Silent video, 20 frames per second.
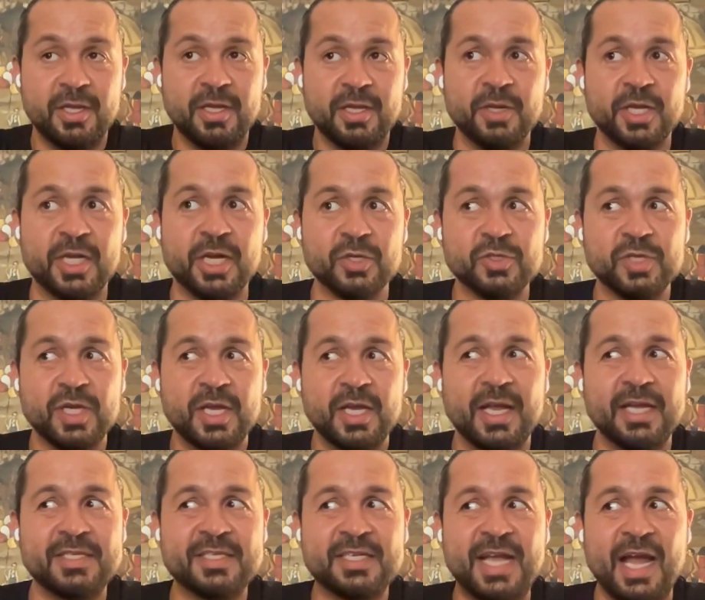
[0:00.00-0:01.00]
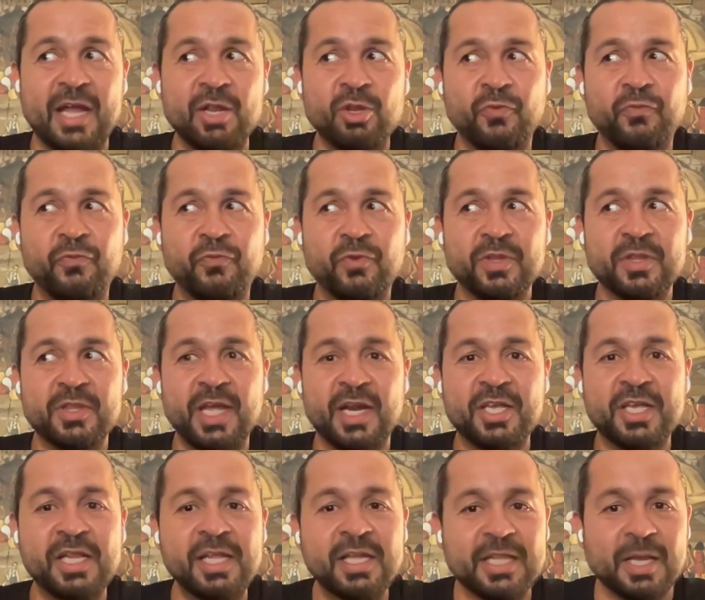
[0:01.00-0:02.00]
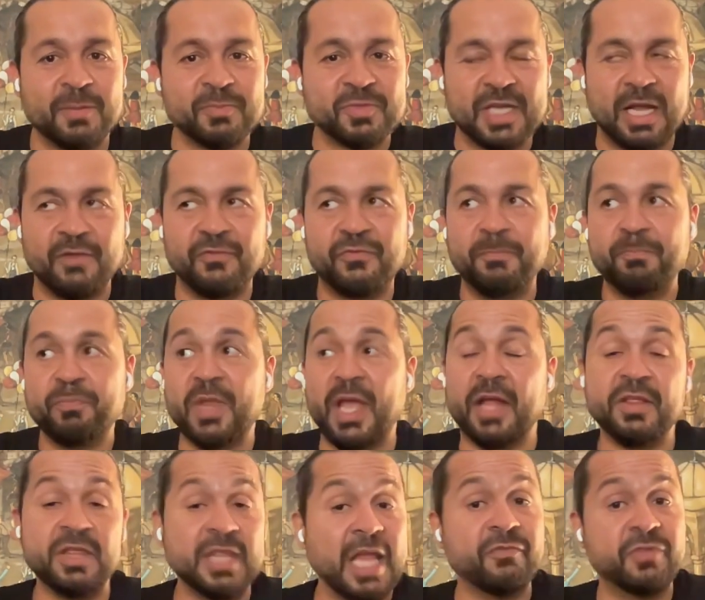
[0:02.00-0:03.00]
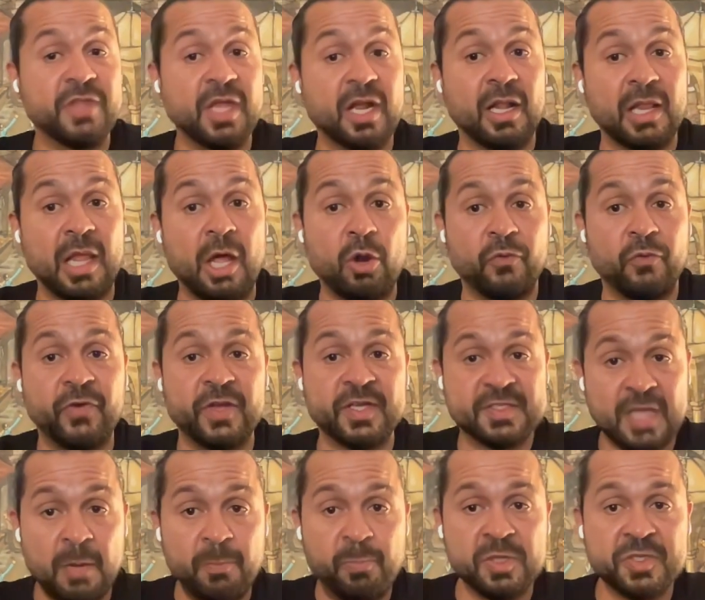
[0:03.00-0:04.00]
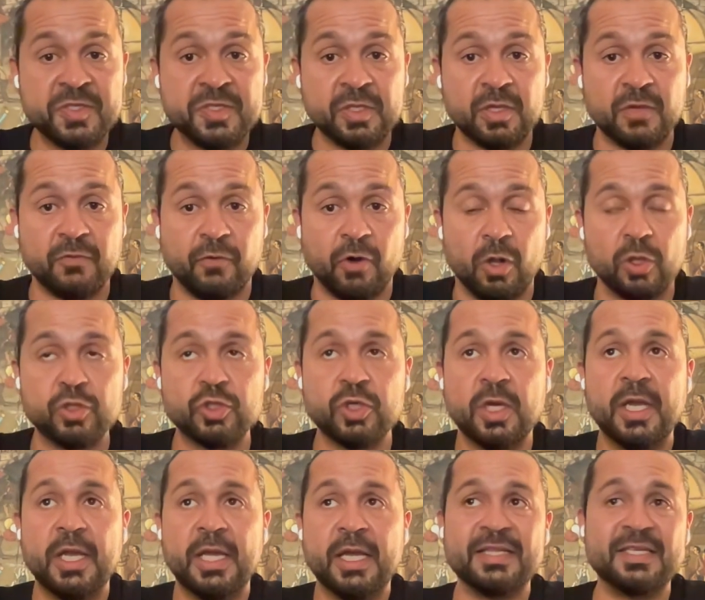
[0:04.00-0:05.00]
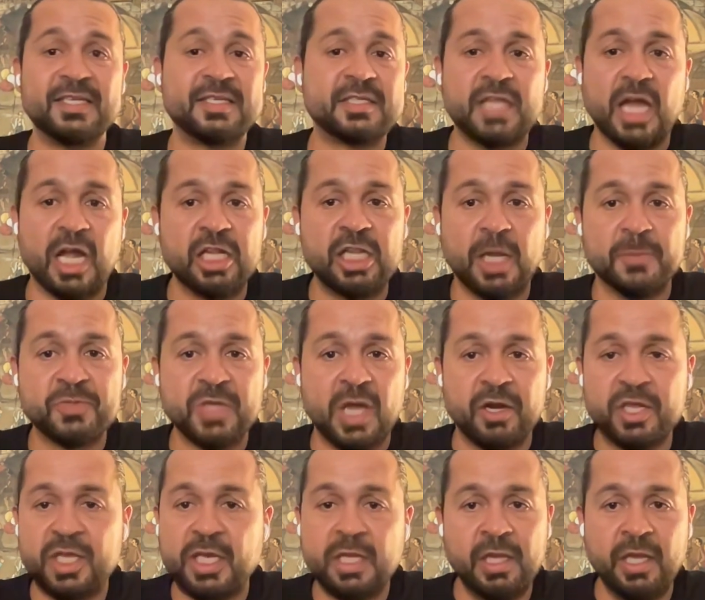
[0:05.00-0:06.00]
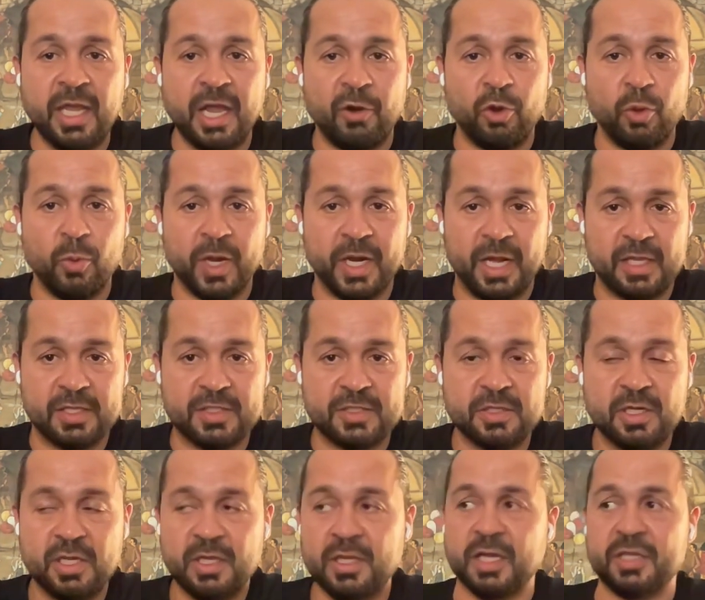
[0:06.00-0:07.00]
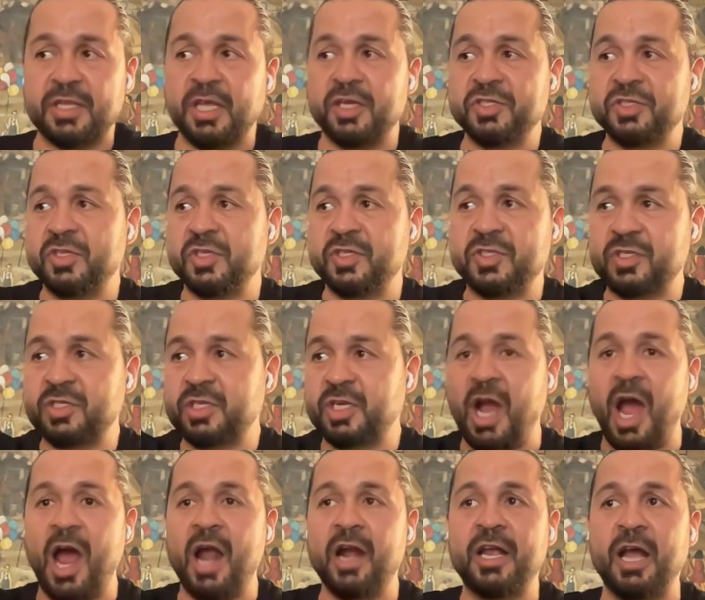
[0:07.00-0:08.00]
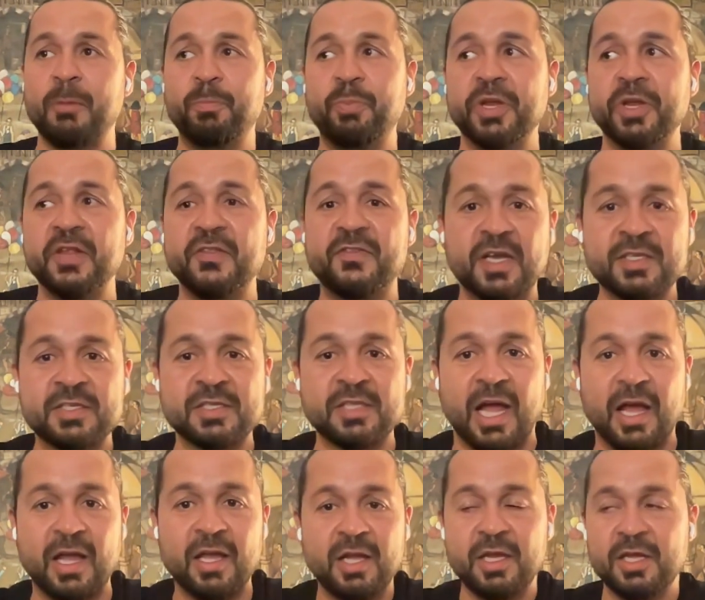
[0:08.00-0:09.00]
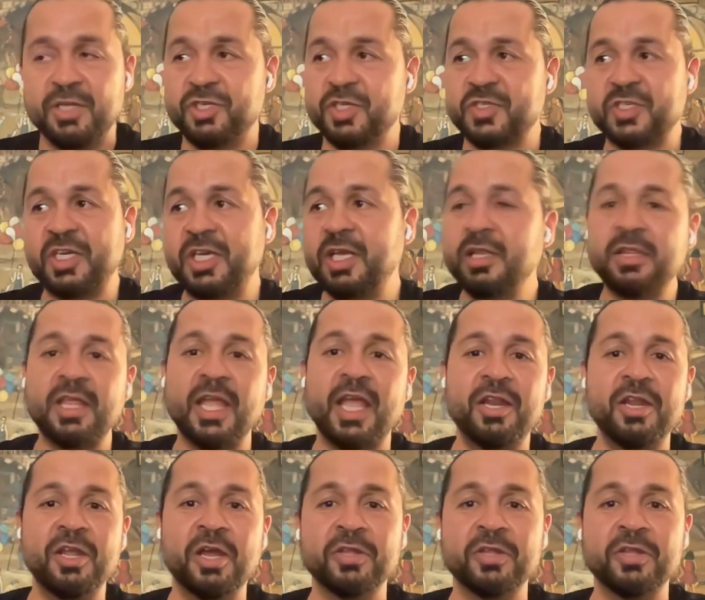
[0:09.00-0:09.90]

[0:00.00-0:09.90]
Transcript: because it's kind of they're killing themselves. And now there are a lot of examples in the world. The startups are killing everyone else. Like there is this car company, Tesla, just killed any